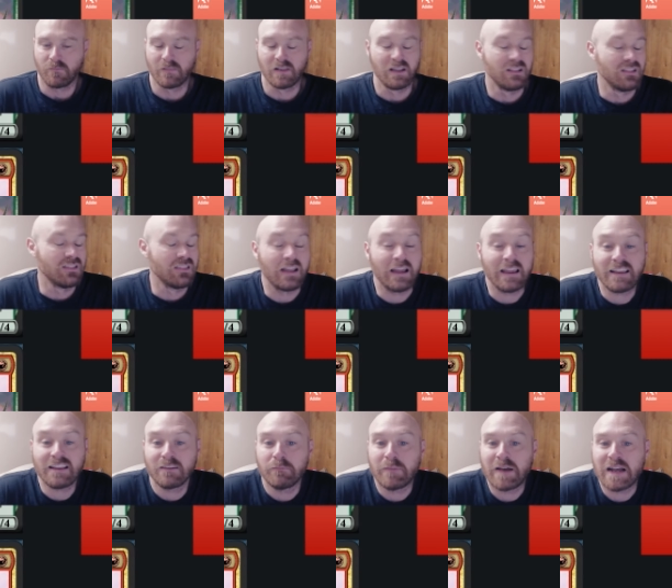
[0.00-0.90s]

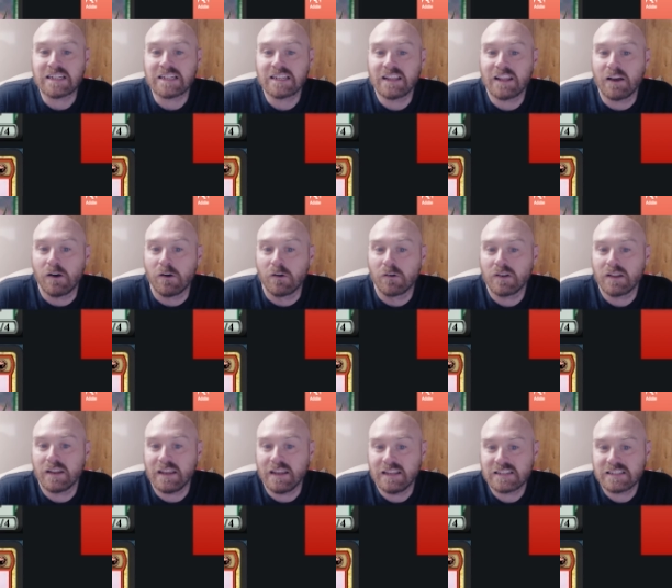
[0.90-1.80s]
imagine the
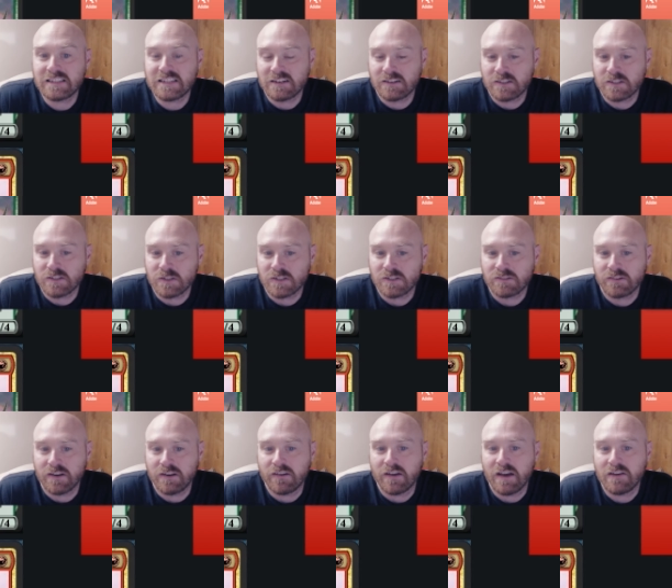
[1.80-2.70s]
only instant or
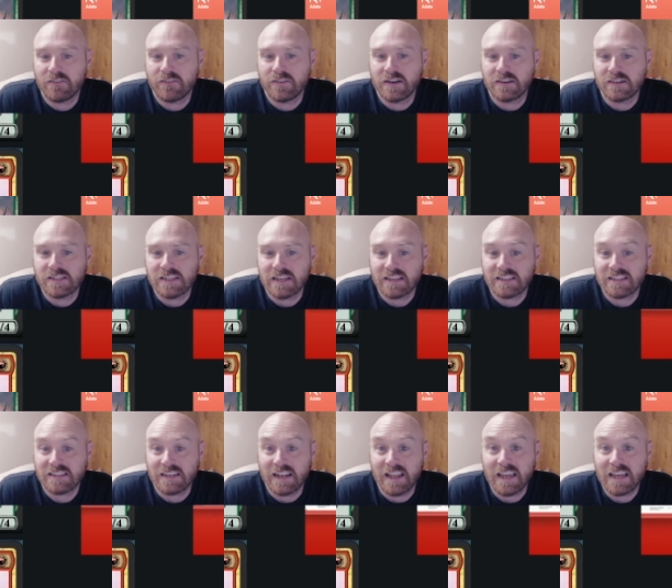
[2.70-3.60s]
sorcery you have in your deck
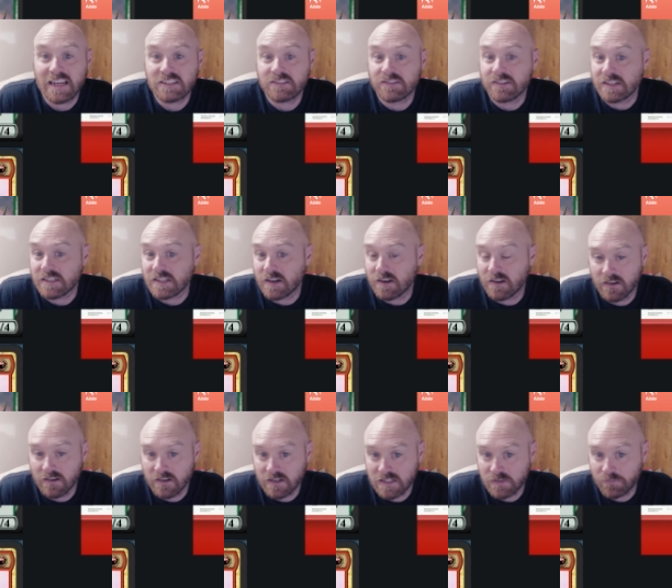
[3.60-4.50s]
is an extra
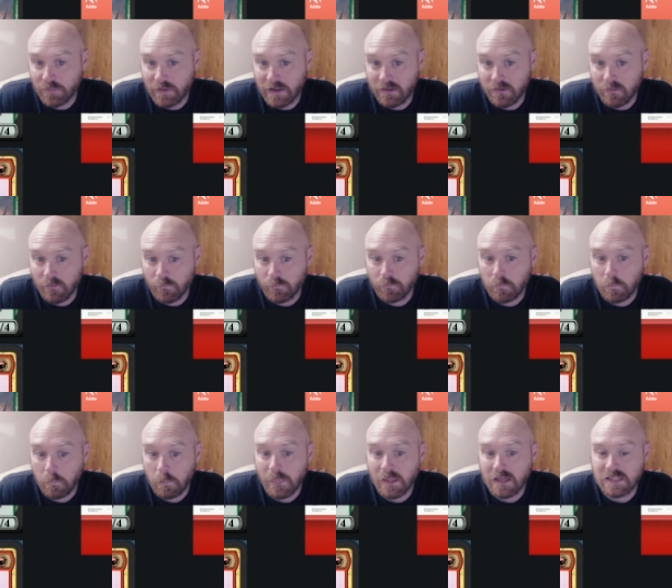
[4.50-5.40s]
turn spell.
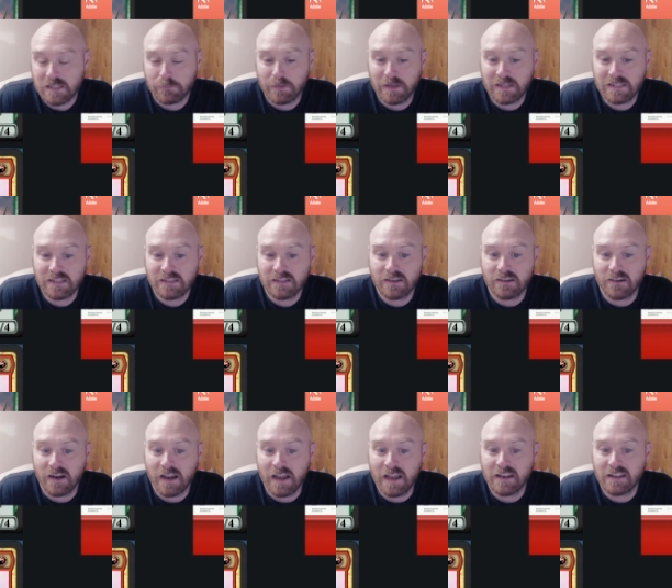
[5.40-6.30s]
So basically,
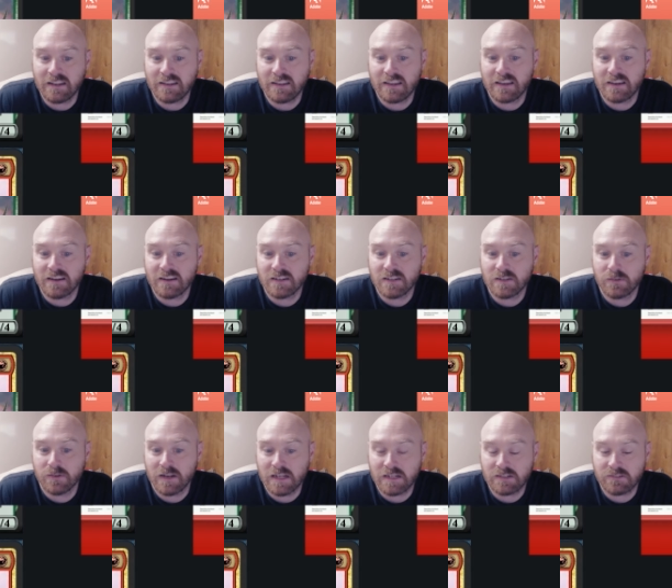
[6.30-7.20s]
you're adding Kicker to
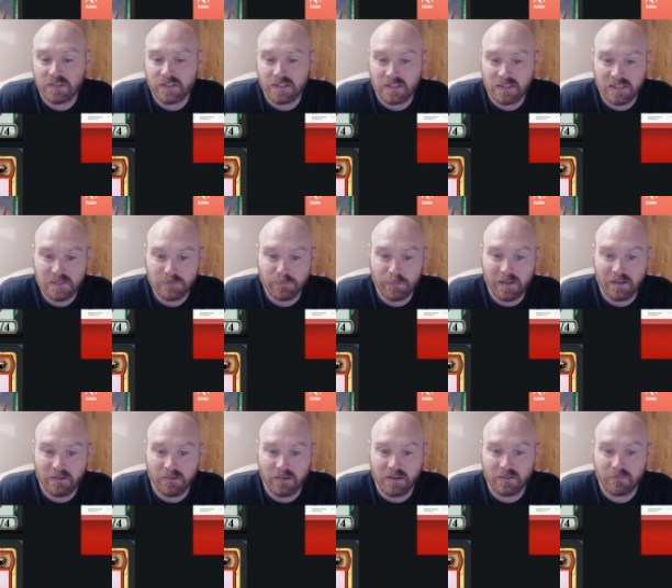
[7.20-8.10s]
an extra turn
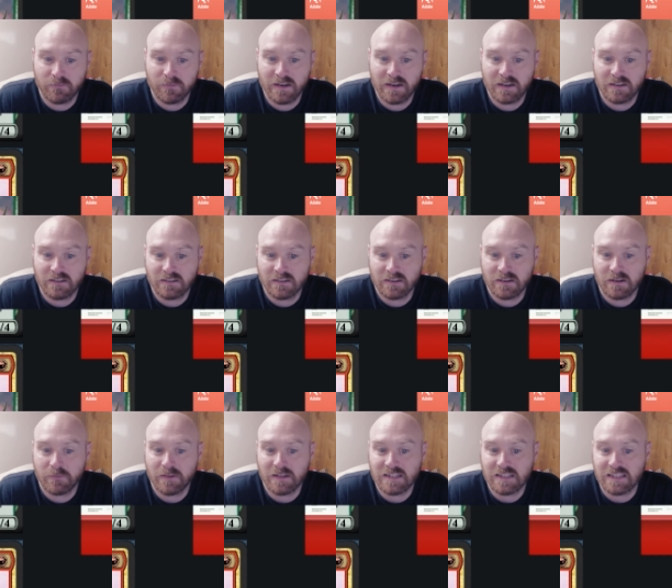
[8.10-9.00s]
spell where you're gonna be
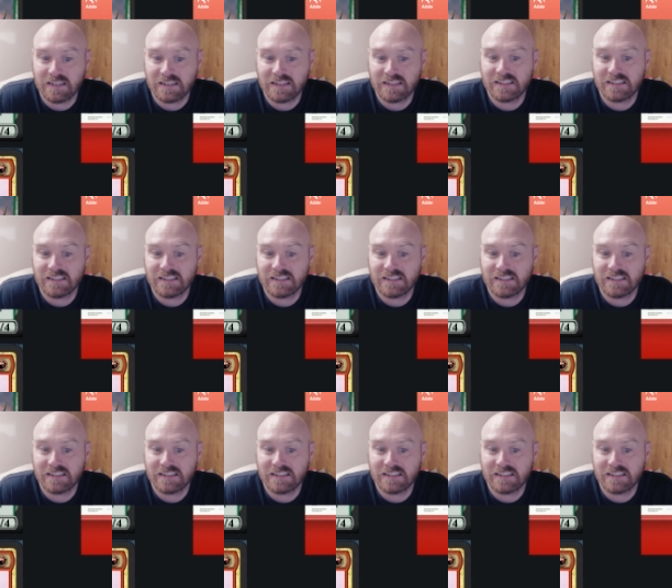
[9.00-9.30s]
able to like